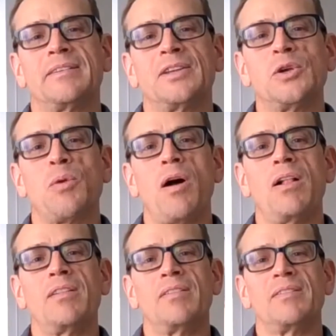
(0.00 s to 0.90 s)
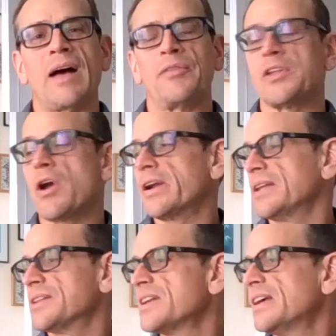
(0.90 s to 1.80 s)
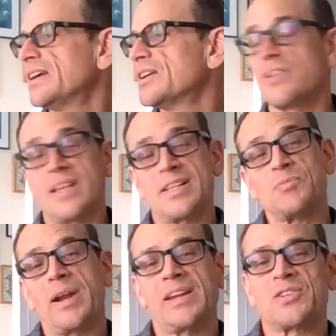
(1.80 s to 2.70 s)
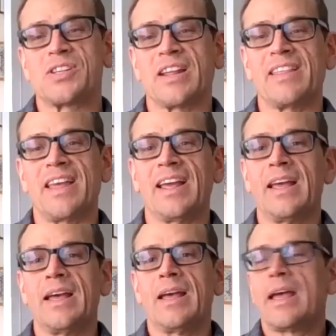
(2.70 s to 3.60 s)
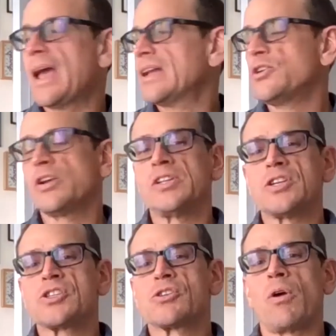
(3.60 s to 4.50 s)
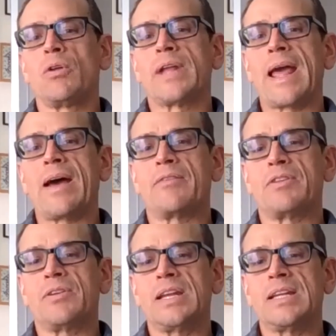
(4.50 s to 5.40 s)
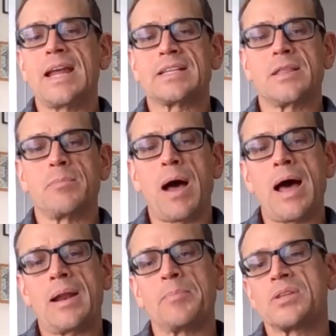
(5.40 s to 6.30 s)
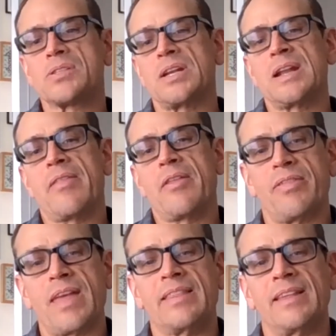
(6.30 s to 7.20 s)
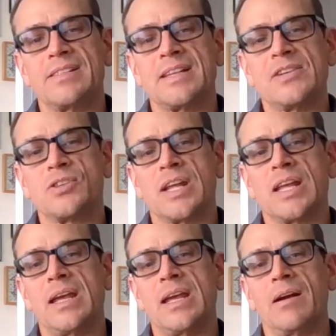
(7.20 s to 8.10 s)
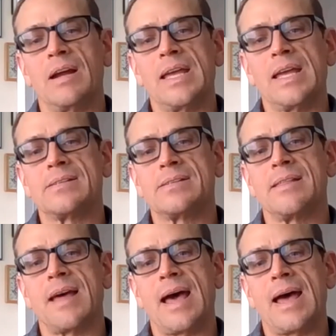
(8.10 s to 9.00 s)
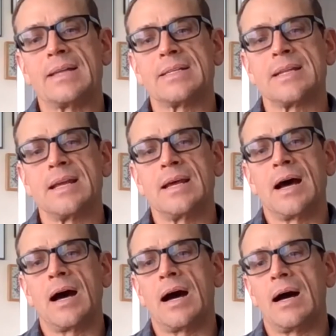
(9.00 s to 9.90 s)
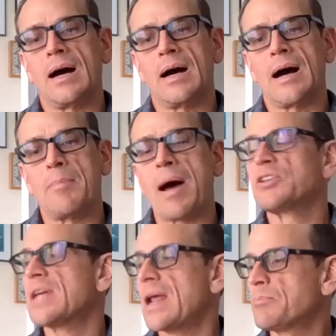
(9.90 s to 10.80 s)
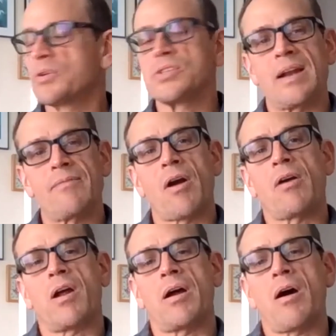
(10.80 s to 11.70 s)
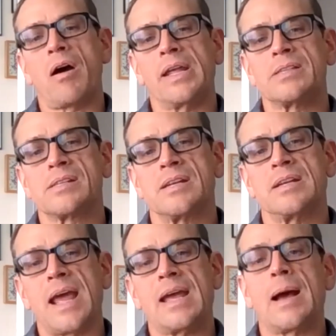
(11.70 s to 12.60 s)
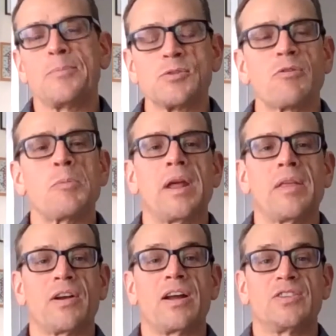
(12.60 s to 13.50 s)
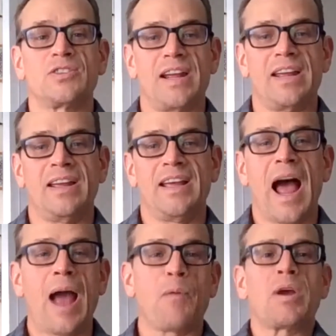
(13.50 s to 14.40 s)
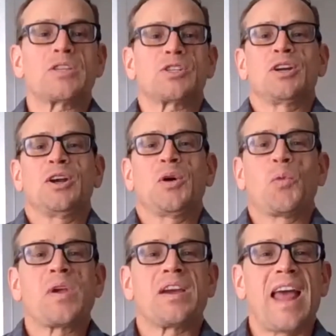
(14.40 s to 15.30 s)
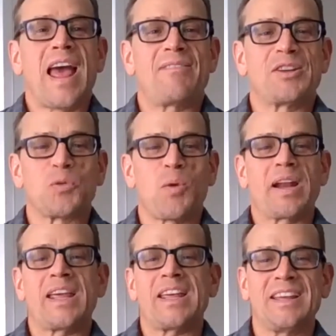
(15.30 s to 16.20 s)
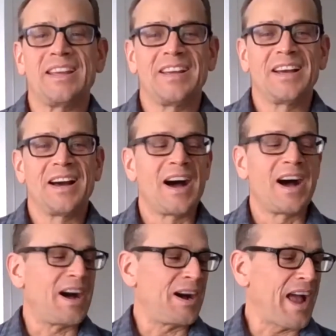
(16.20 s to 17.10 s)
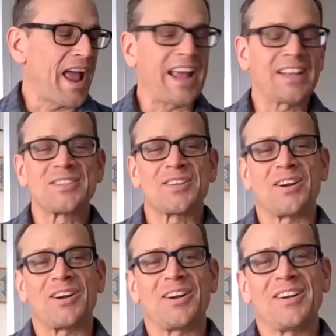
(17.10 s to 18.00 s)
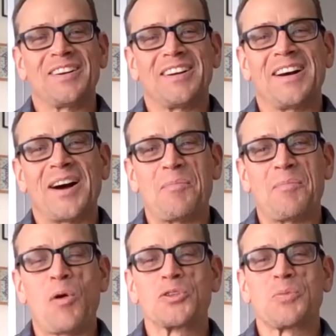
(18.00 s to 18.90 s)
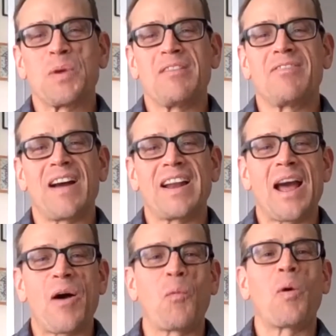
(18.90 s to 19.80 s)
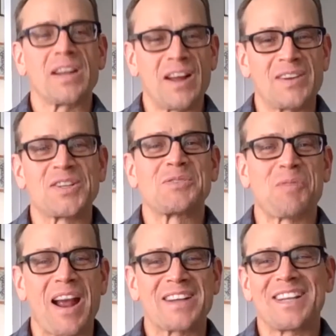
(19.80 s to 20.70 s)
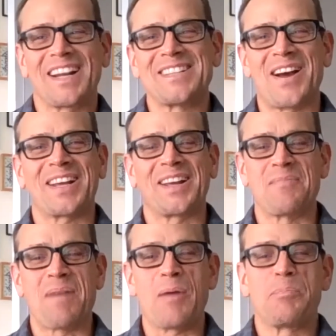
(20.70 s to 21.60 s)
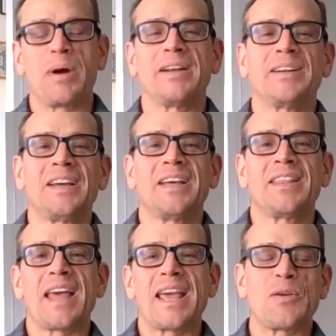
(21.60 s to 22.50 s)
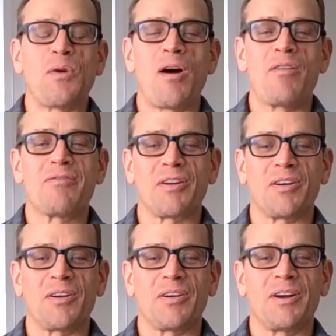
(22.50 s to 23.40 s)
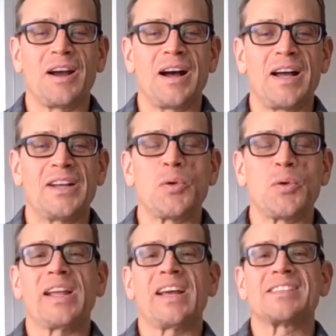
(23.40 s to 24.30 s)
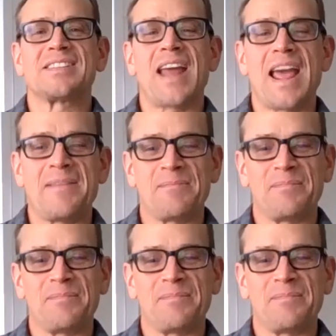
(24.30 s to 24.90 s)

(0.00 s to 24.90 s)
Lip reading: you all out in the audience. So that's one interesting thing. And you can just scroll down if you need to get to the bottom, because another thing that's interesting here is that about 10% of our audience today comes from another country. I wish we could have a 20 answer poll so we could find out what countries we're actually talking about. But thank you all for joining us today.